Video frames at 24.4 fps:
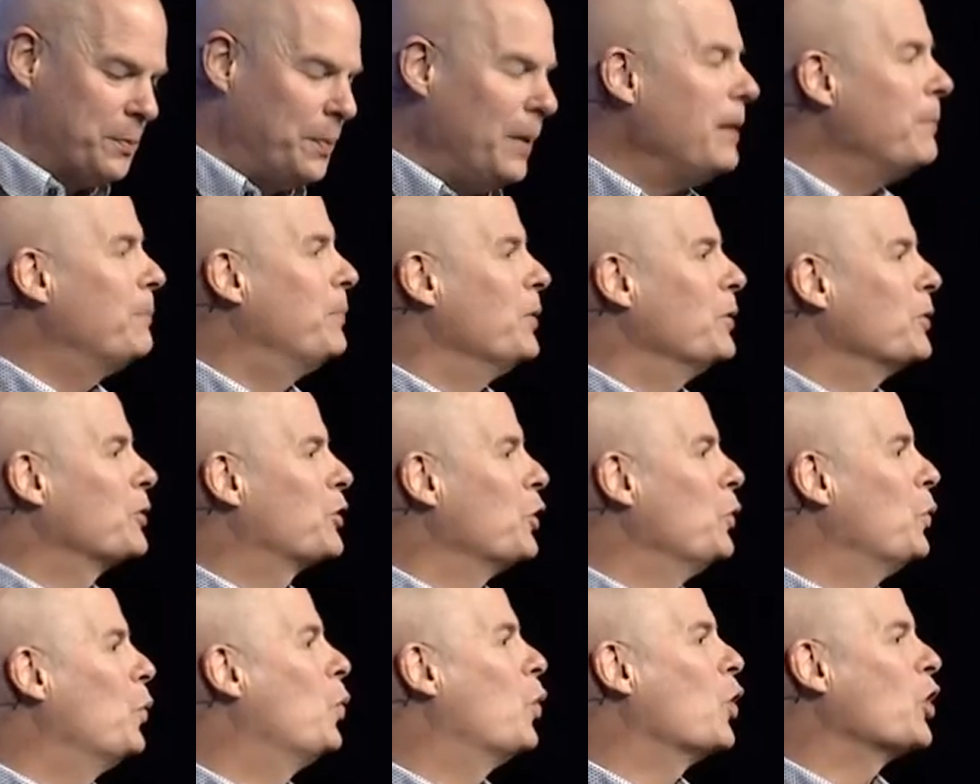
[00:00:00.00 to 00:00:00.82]
people
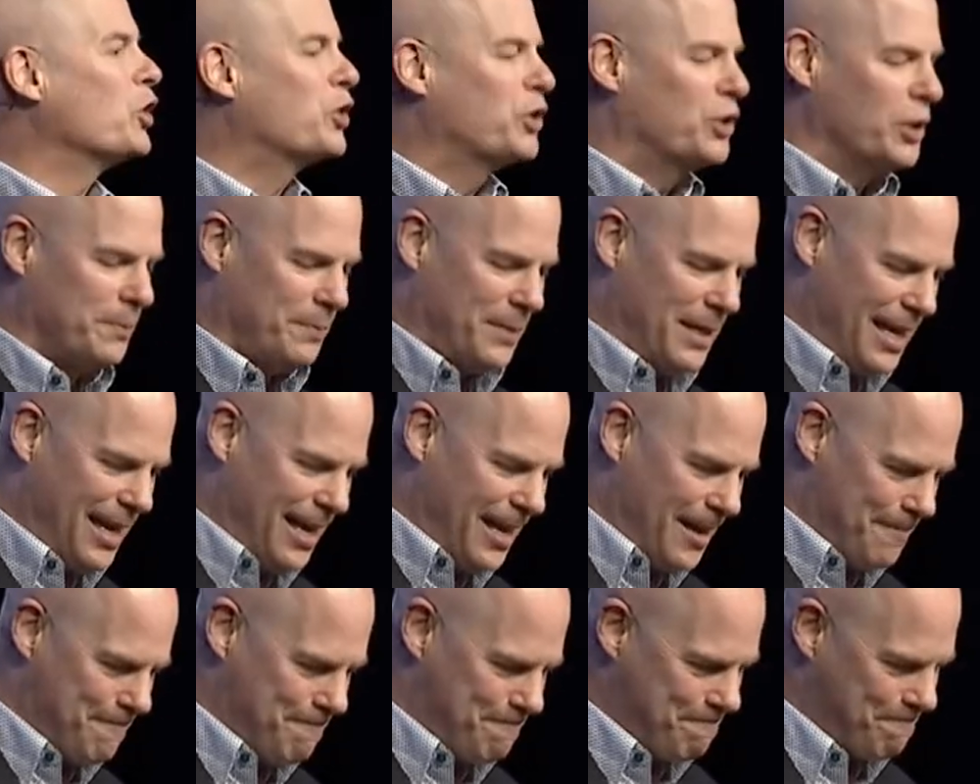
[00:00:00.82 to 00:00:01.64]
to worship
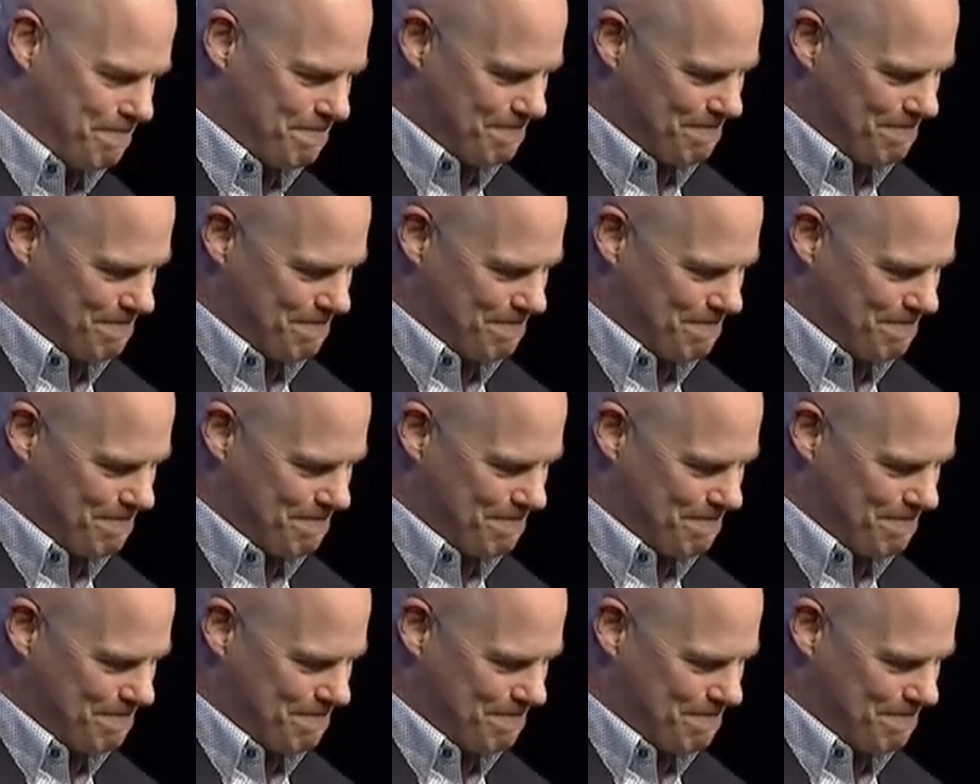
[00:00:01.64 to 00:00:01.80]
him.